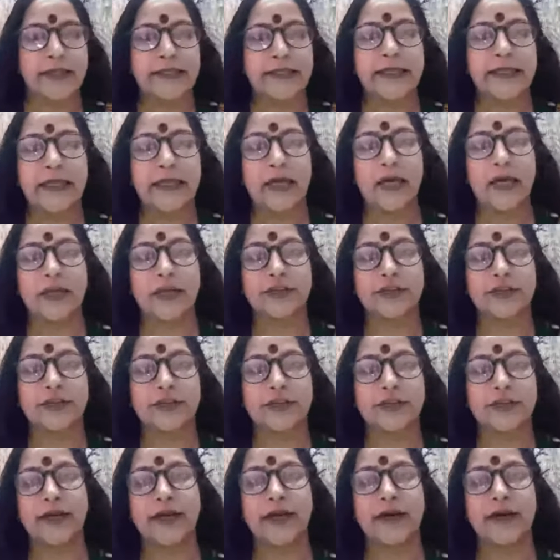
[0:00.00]
they are
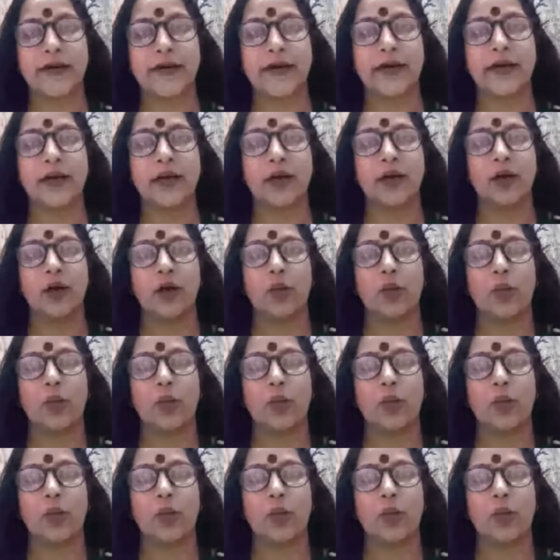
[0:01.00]
sharing